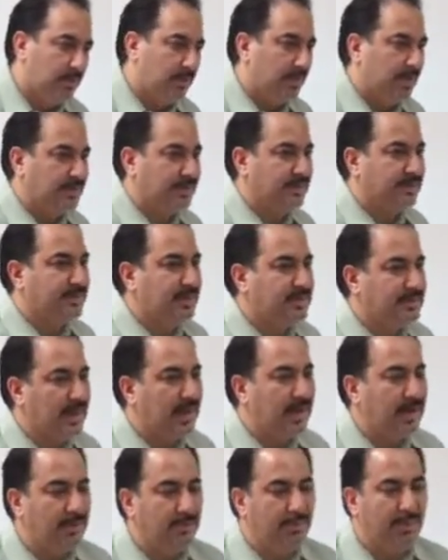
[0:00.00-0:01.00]
This is the
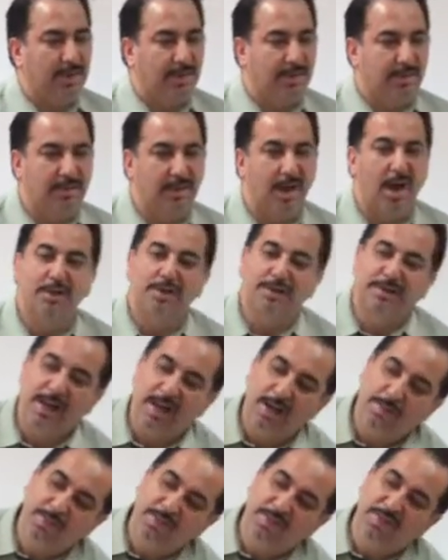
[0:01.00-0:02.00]
second way. Now you
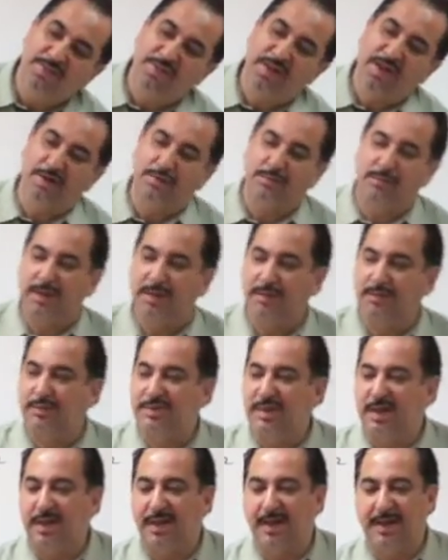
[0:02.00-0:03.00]
tell me the third way to
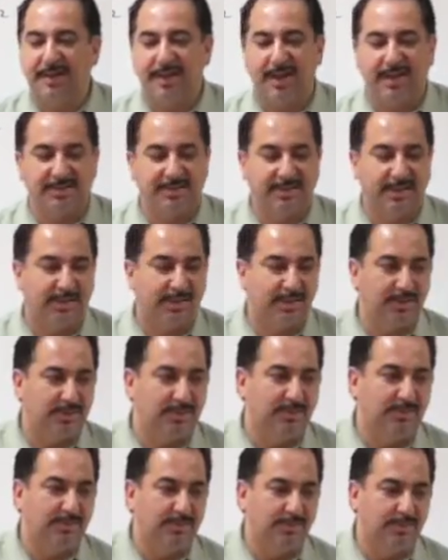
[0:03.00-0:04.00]
generate acceleration.